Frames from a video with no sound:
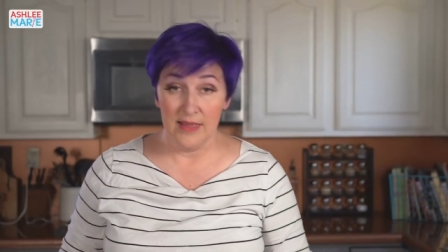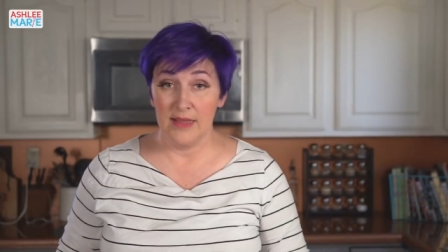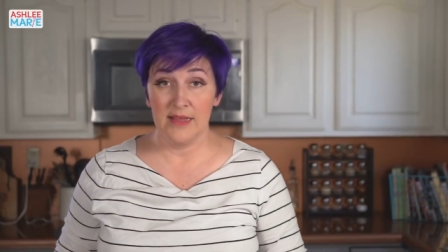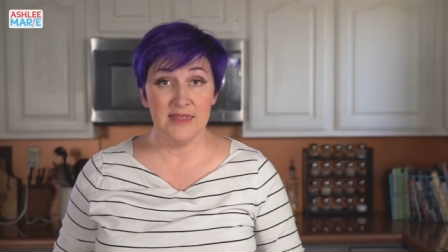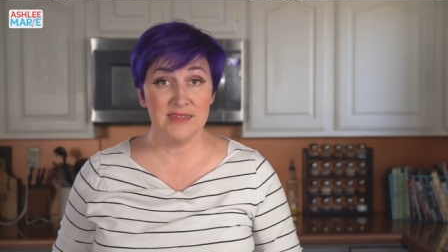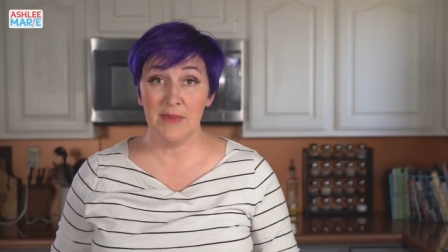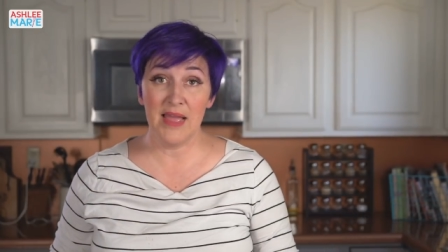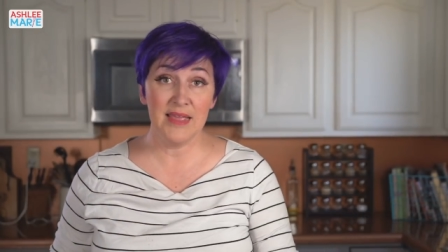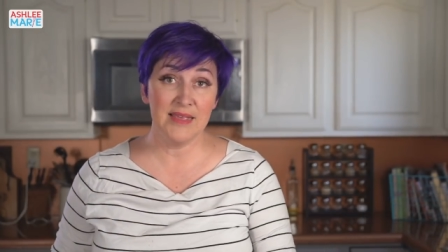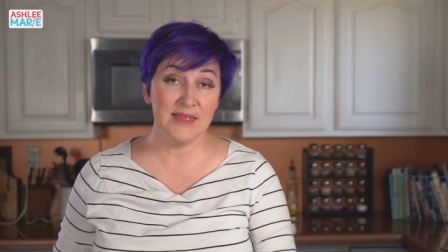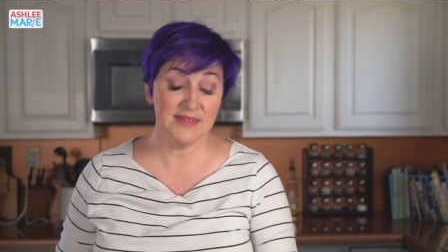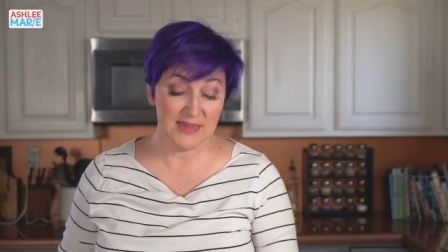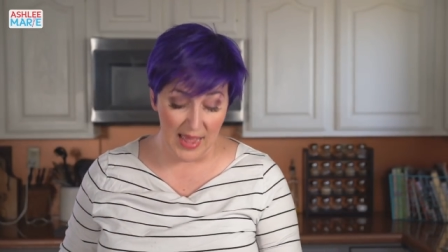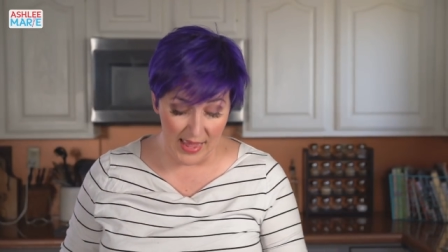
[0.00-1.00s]
Because my
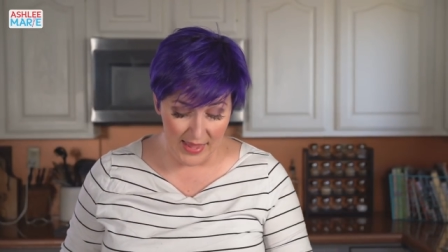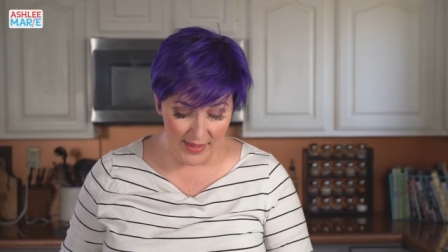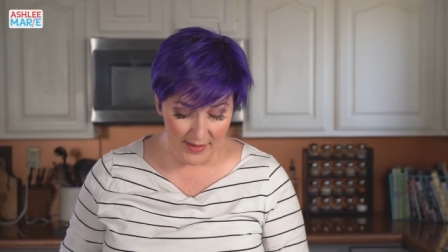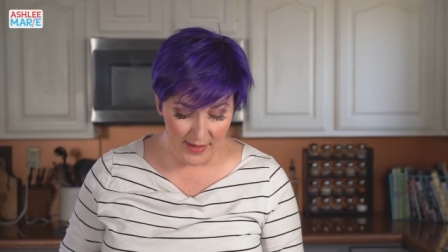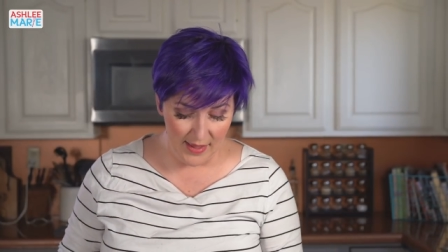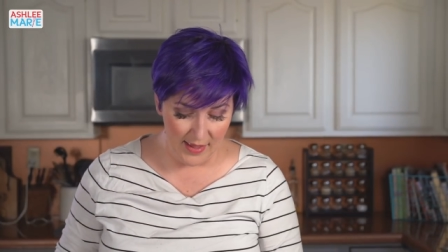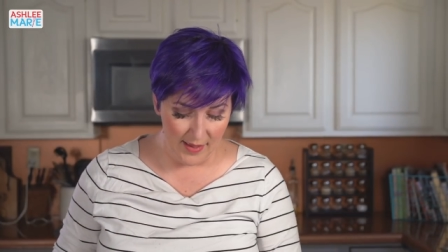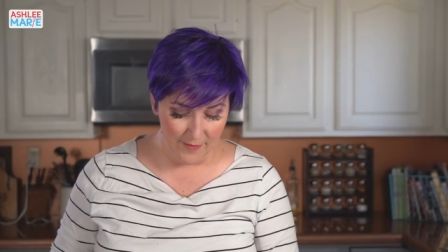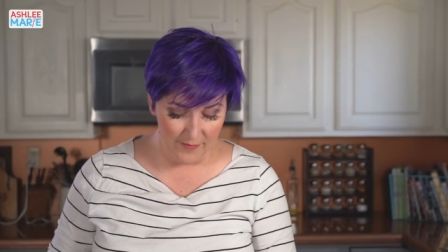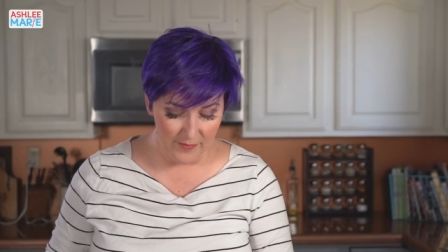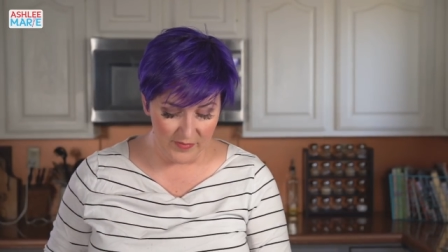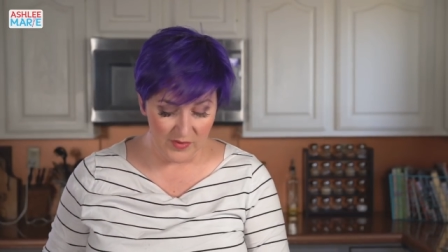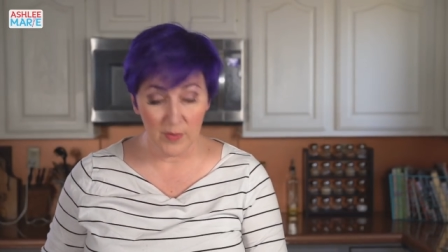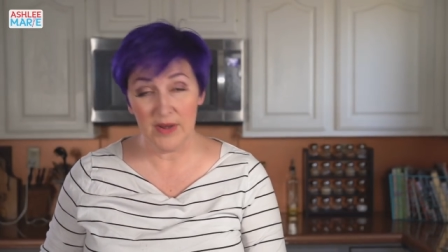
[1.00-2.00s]
kids,
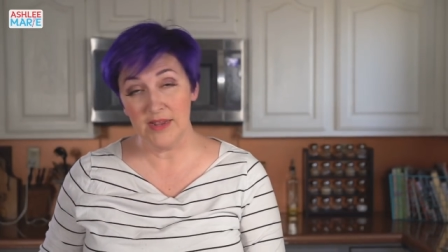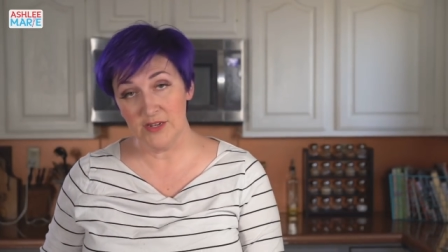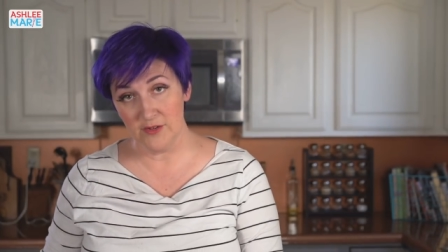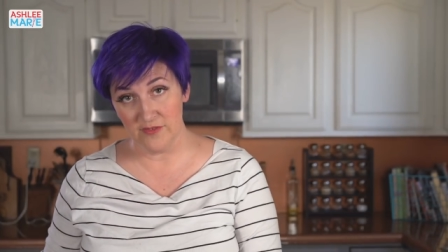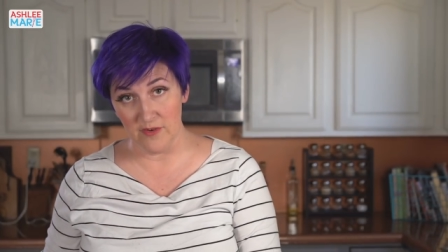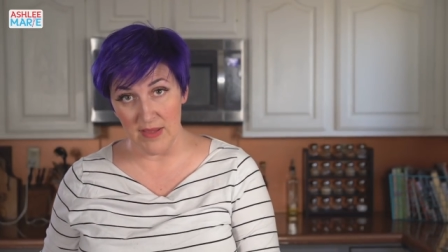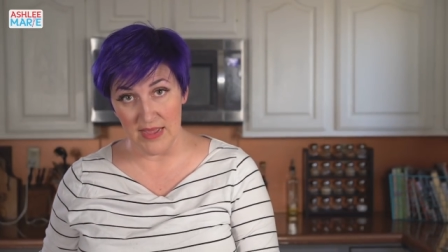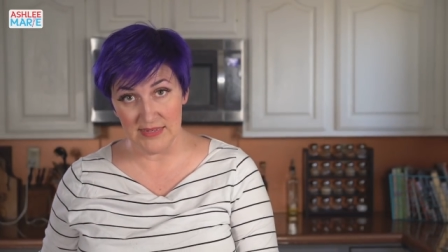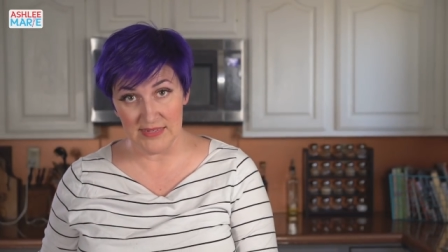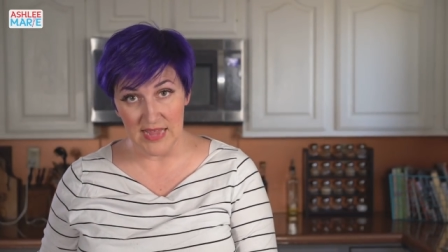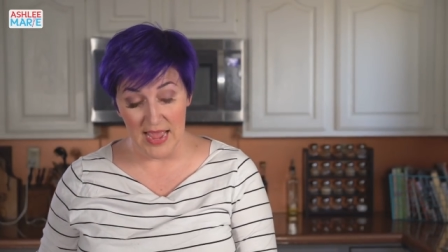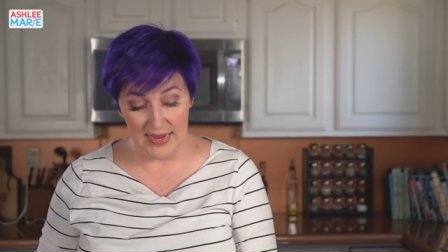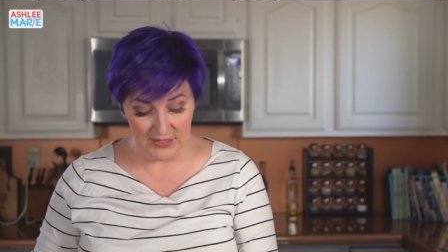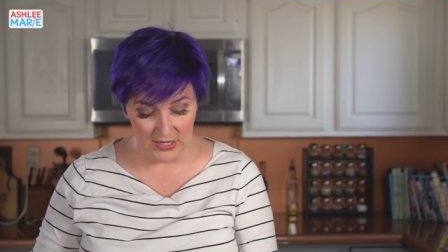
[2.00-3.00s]
so what I do for my
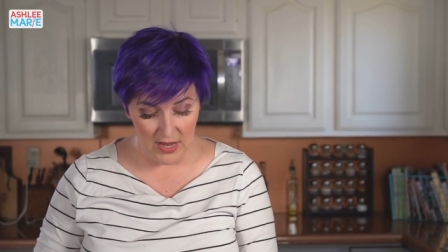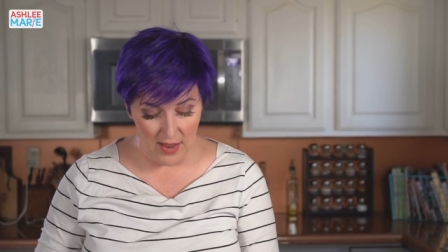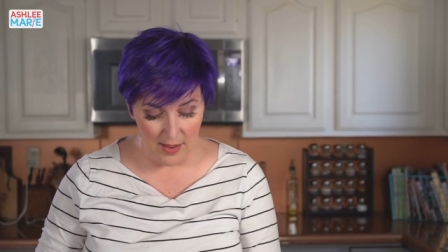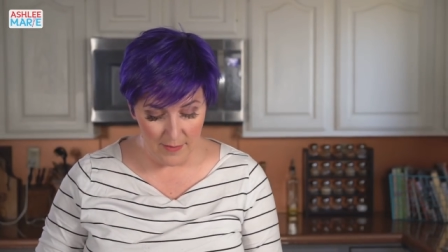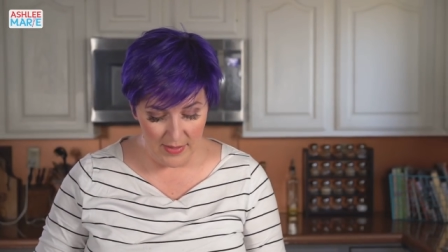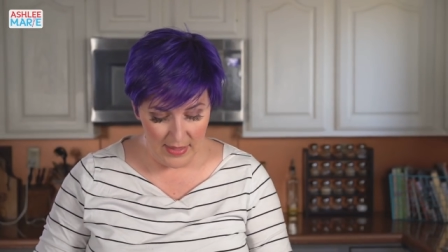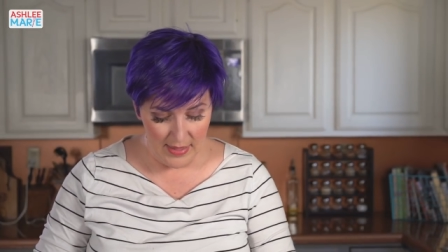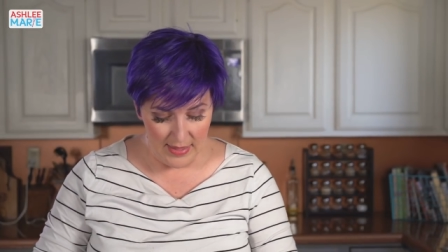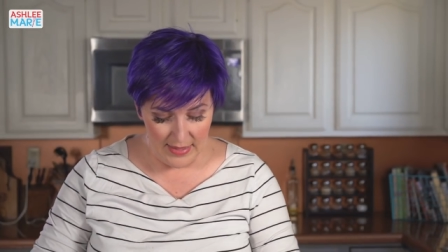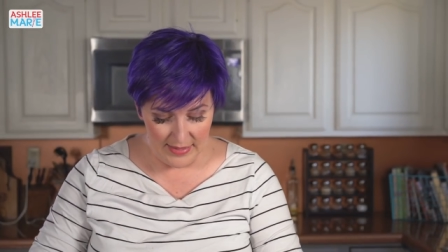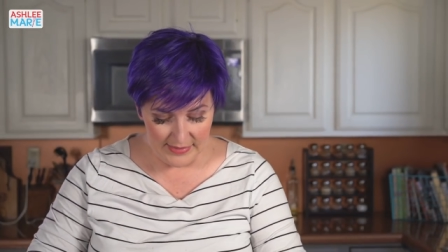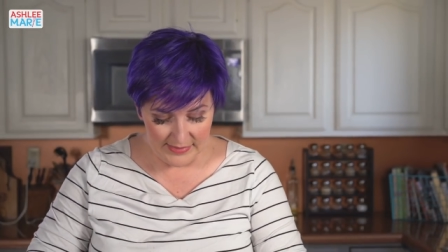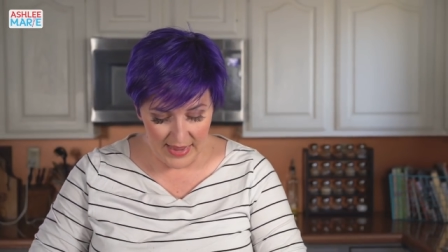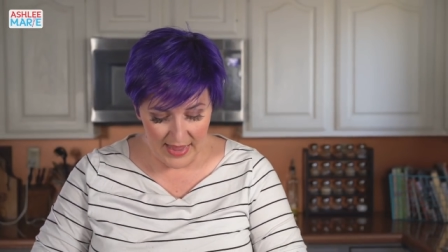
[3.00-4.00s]
side job
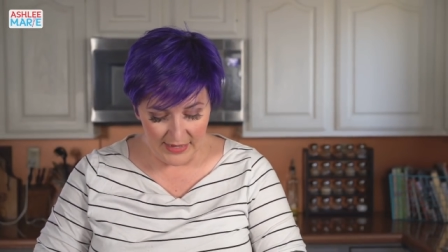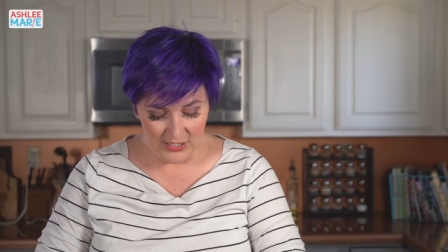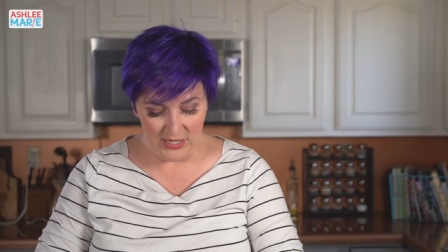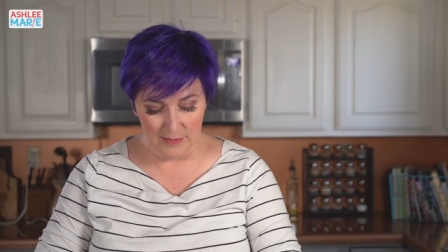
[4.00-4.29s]
is I actually